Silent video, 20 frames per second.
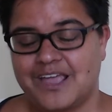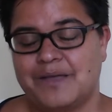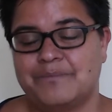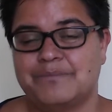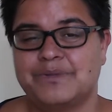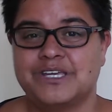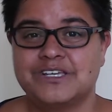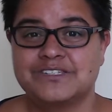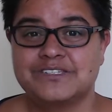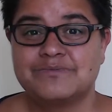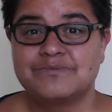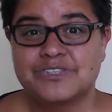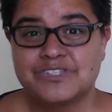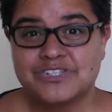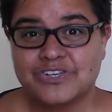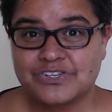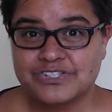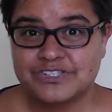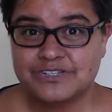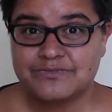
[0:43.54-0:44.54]
Because of the
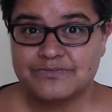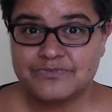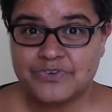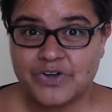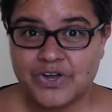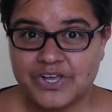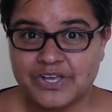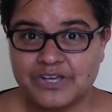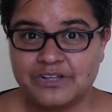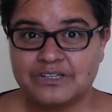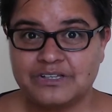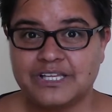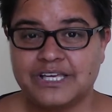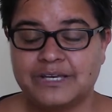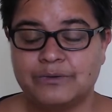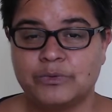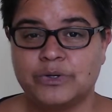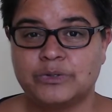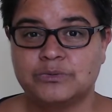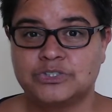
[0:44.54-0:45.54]
size of the file,
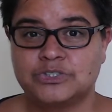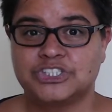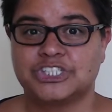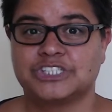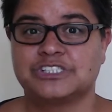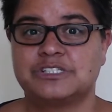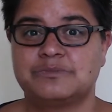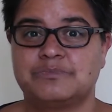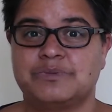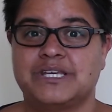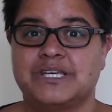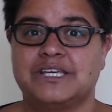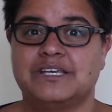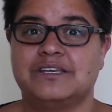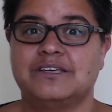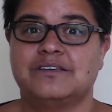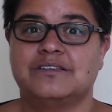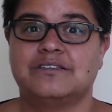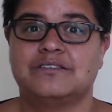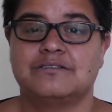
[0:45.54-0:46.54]
it will just be
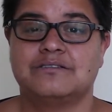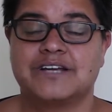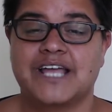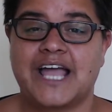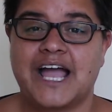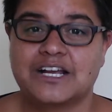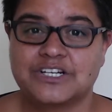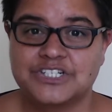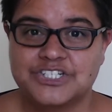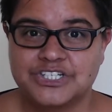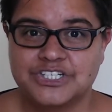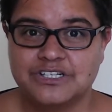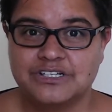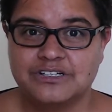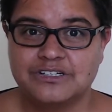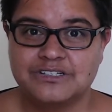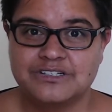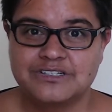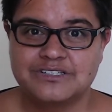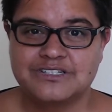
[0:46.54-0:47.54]
the
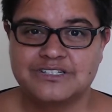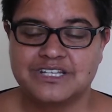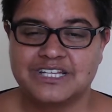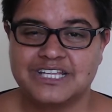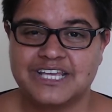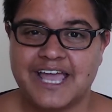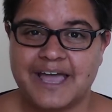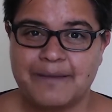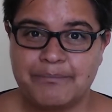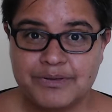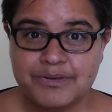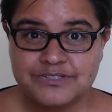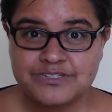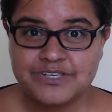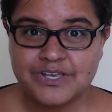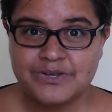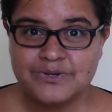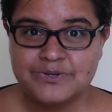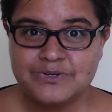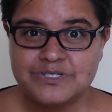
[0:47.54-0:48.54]
reaction to the
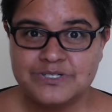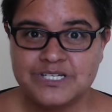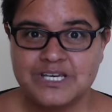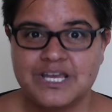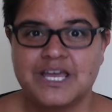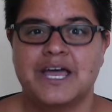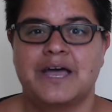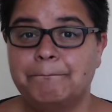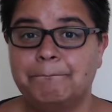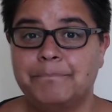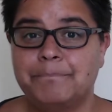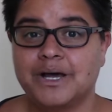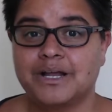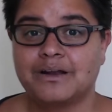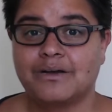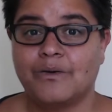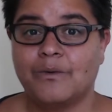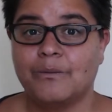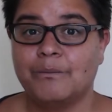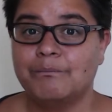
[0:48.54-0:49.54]
episode, but
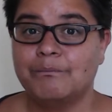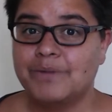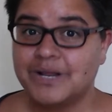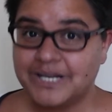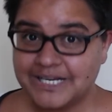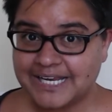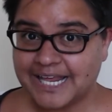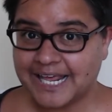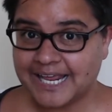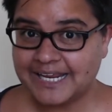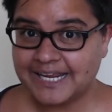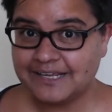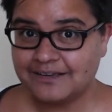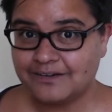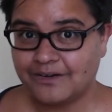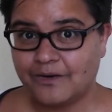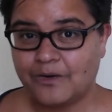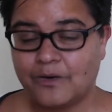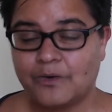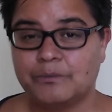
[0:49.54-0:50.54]
on Monday
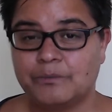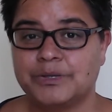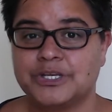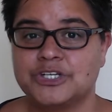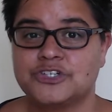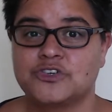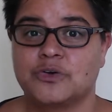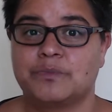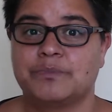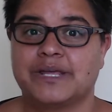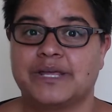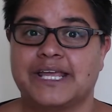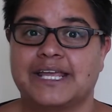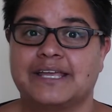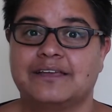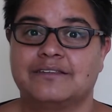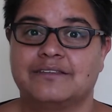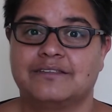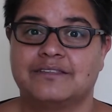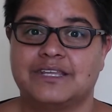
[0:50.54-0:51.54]
I'll be dropping
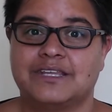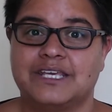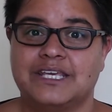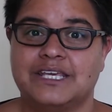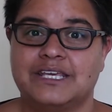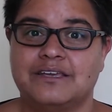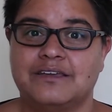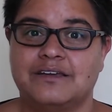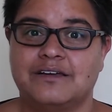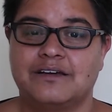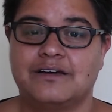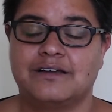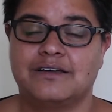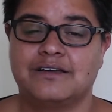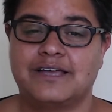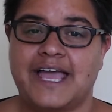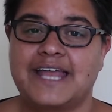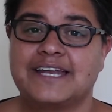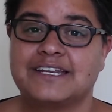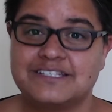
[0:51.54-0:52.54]
the
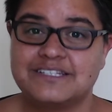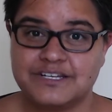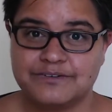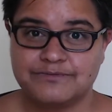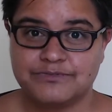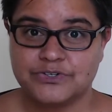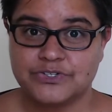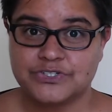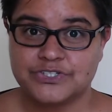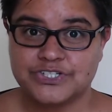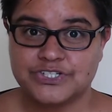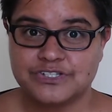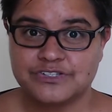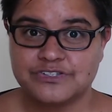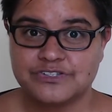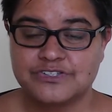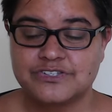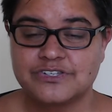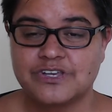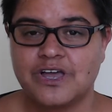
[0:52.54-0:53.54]
edited
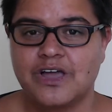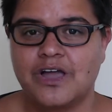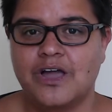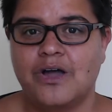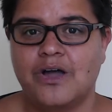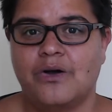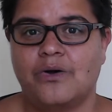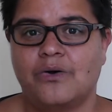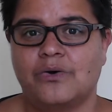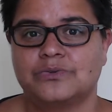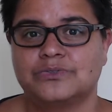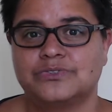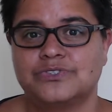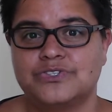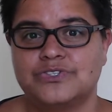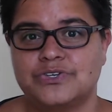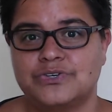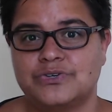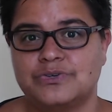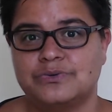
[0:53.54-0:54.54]
versions
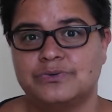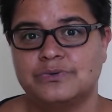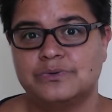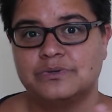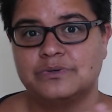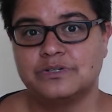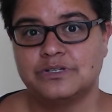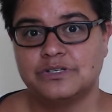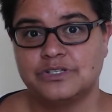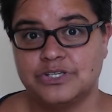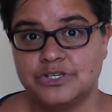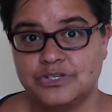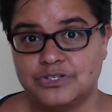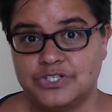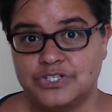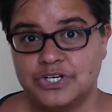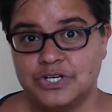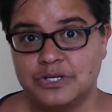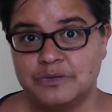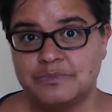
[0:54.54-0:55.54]
onto
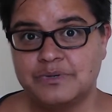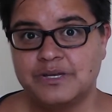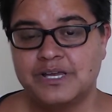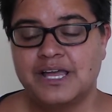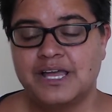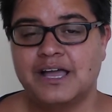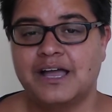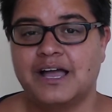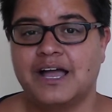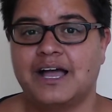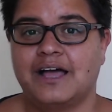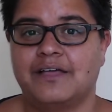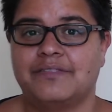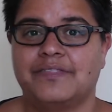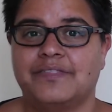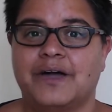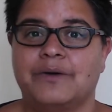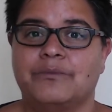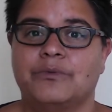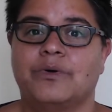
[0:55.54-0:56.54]
YouTube,
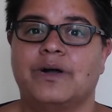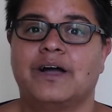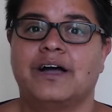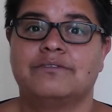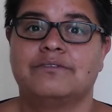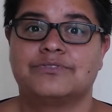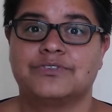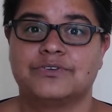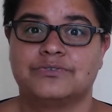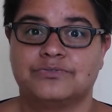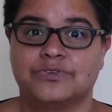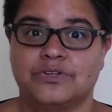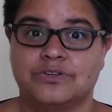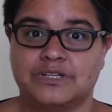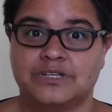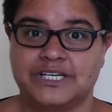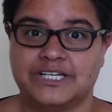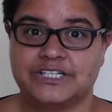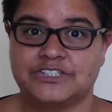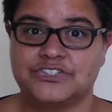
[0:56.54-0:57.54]
and that will have the
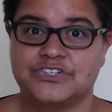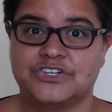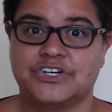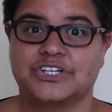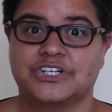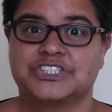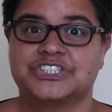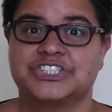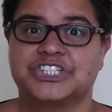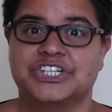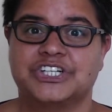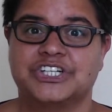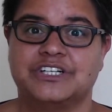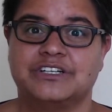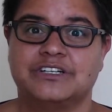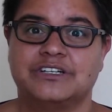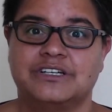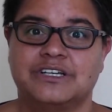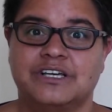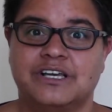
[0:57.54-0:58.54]
full
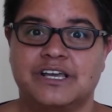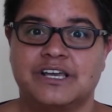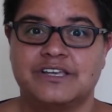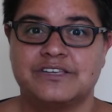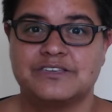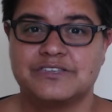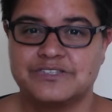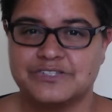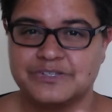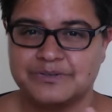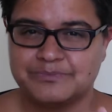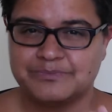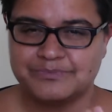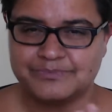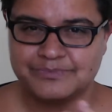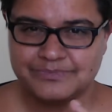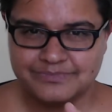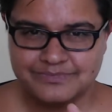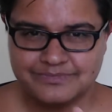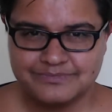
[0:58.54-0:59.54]
introduction, some